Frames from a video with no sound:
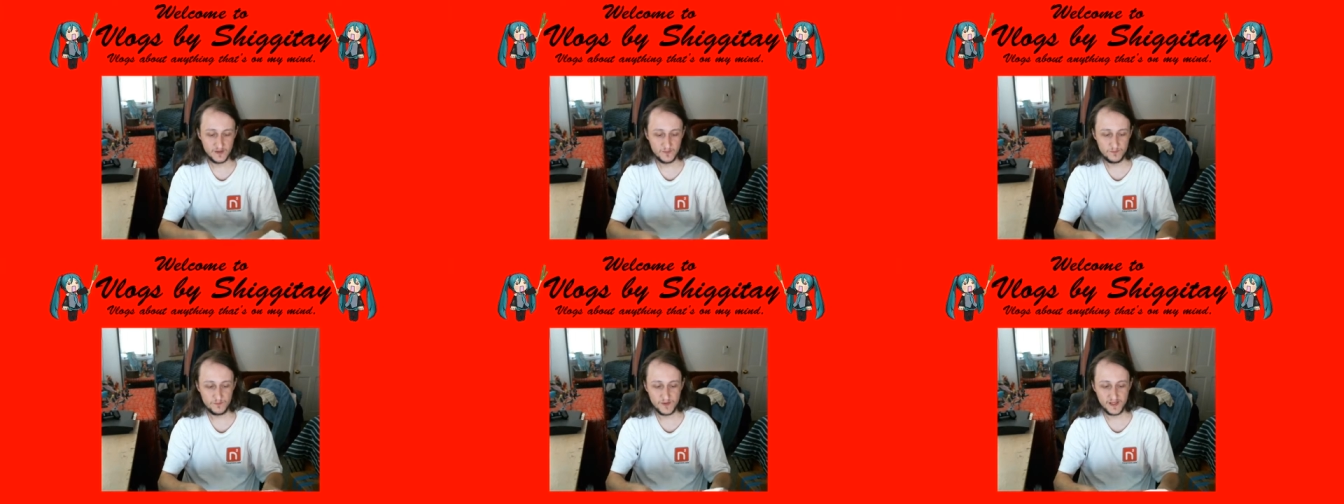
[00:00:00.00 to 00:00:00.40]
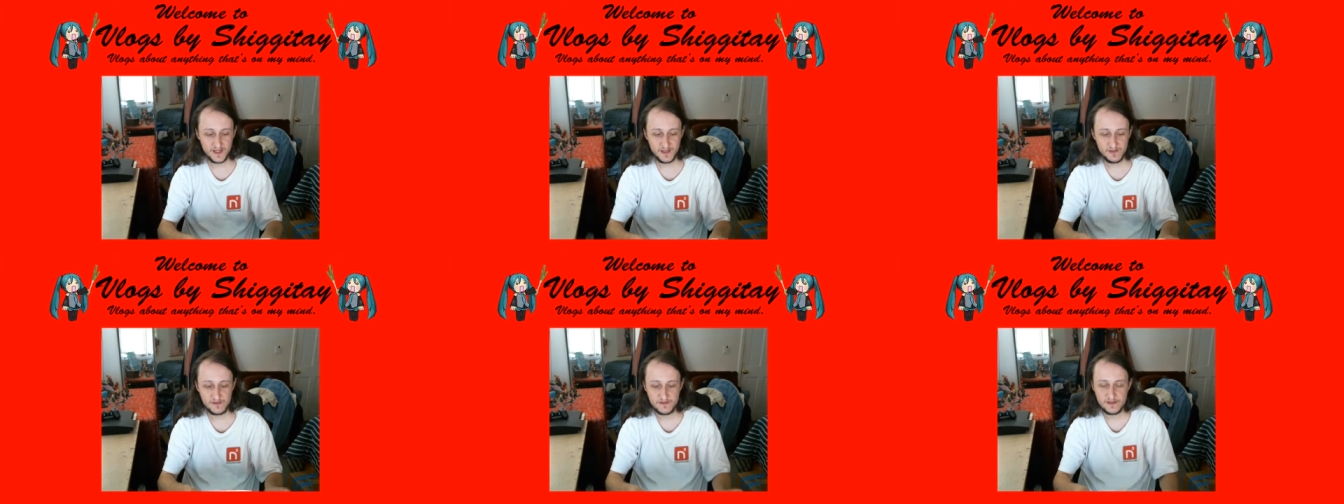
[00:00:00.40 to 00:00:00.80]

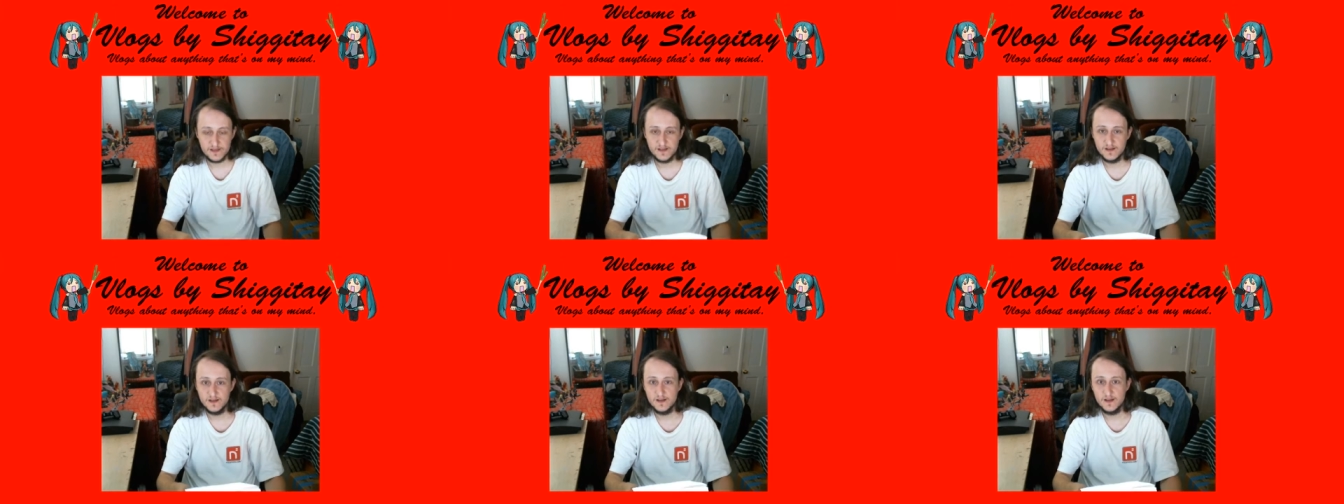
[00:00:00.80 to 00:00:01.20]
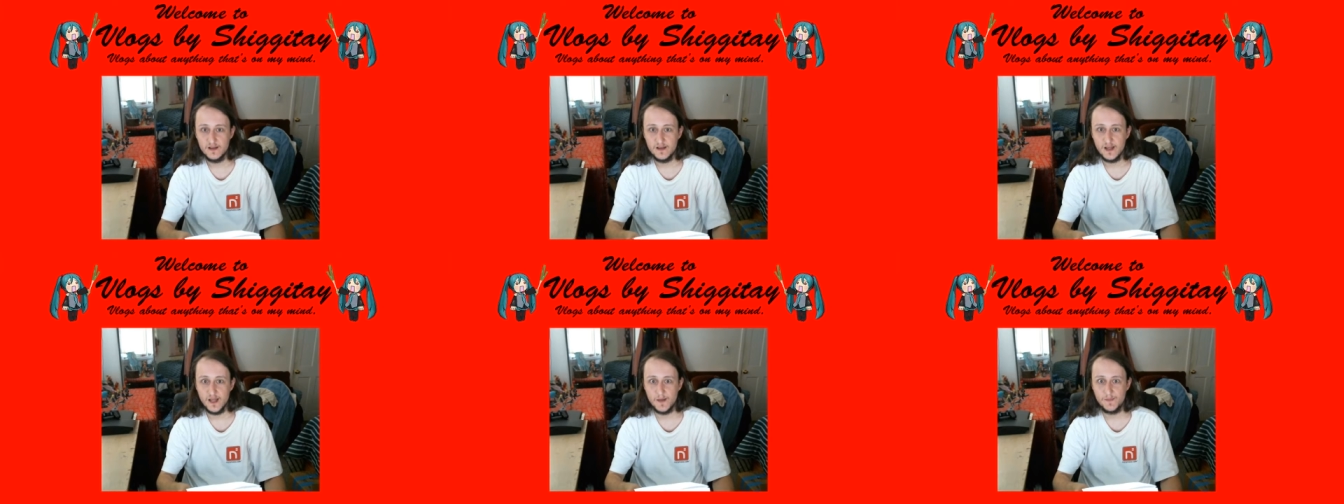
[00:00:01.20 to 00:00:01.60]
biggest
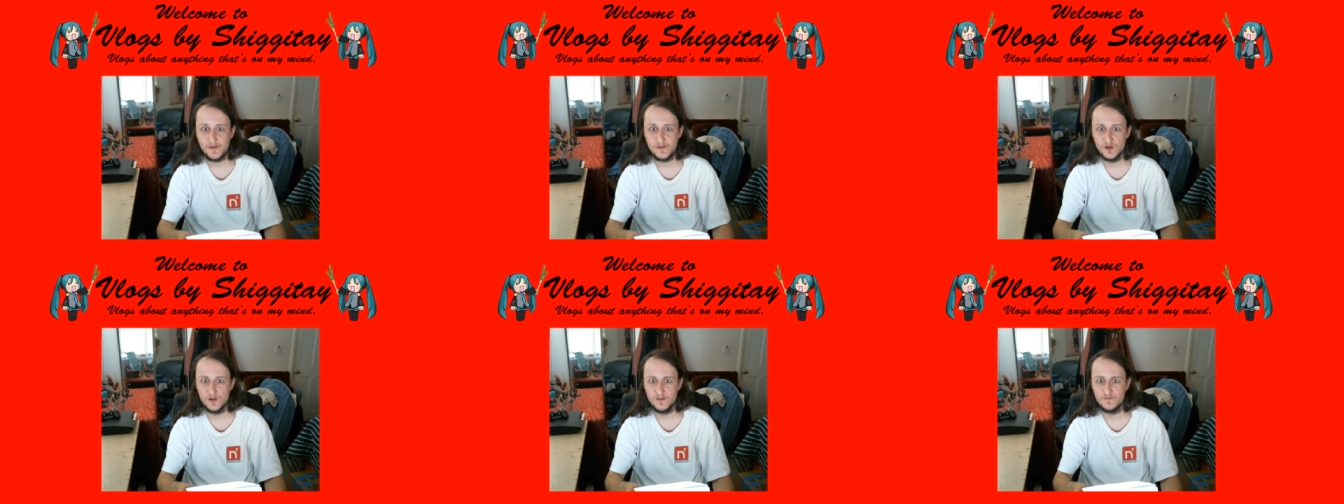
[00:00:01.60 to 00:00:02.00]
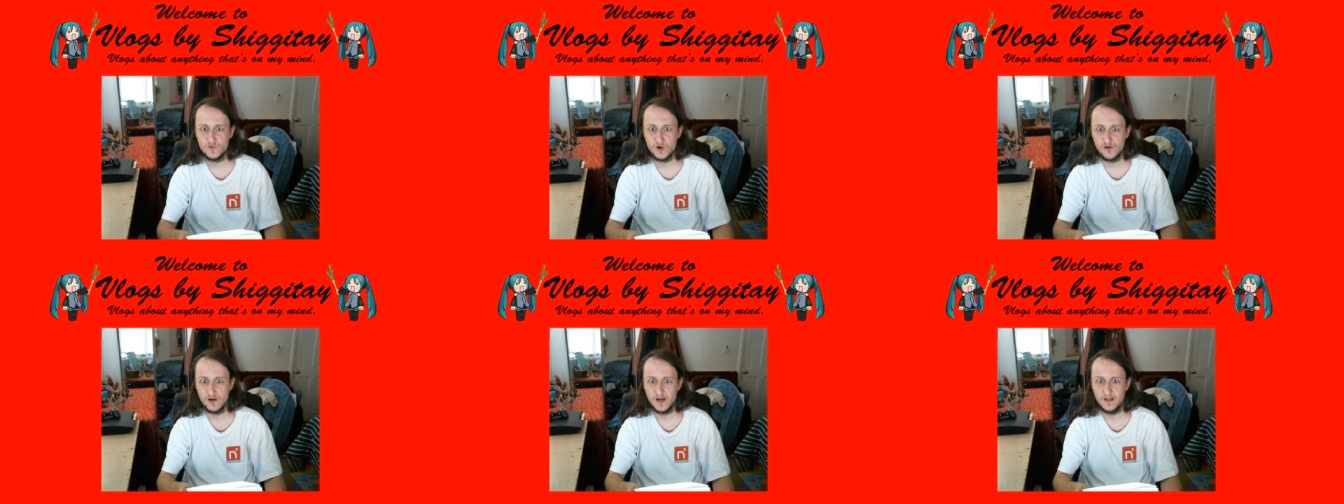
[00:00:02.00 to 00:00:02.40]
episode of
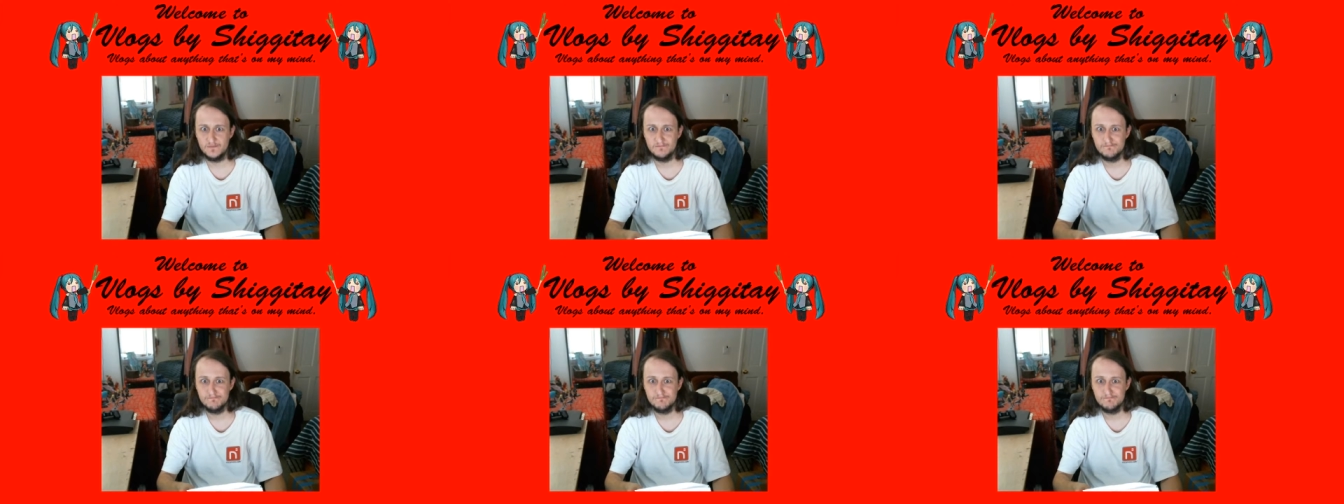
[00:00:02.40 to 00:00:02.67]
moron